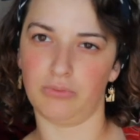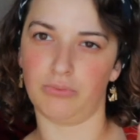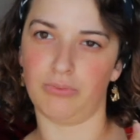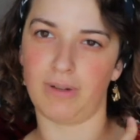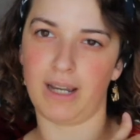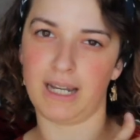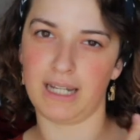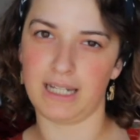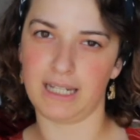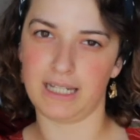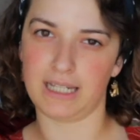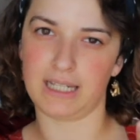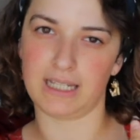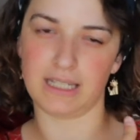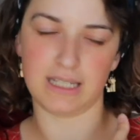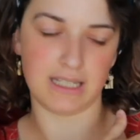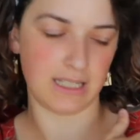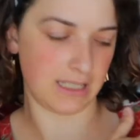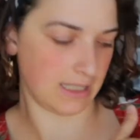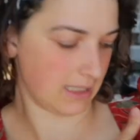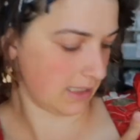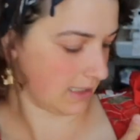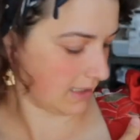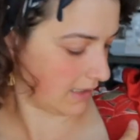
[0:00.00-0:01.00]
right
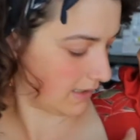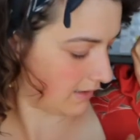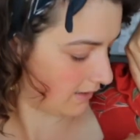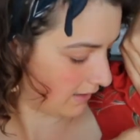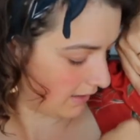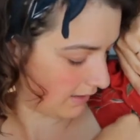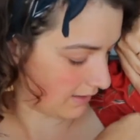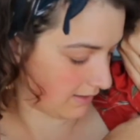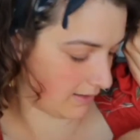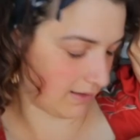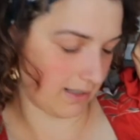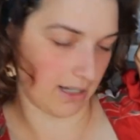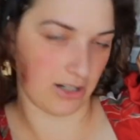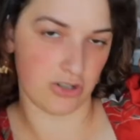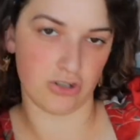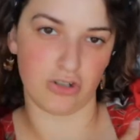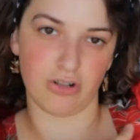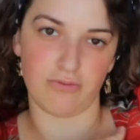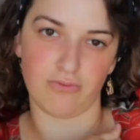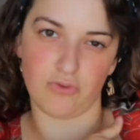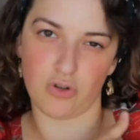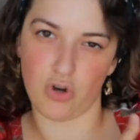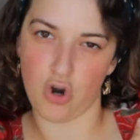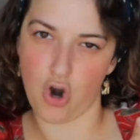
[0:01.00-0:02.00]
into this like section
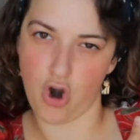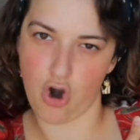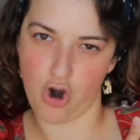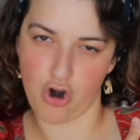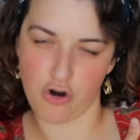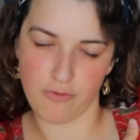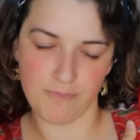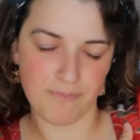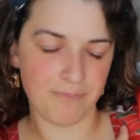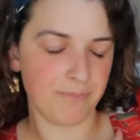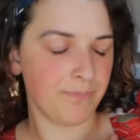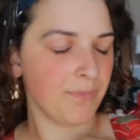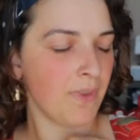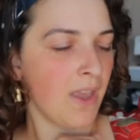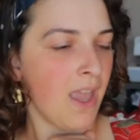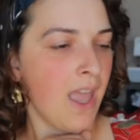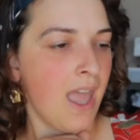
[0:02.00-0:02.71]
of your arm.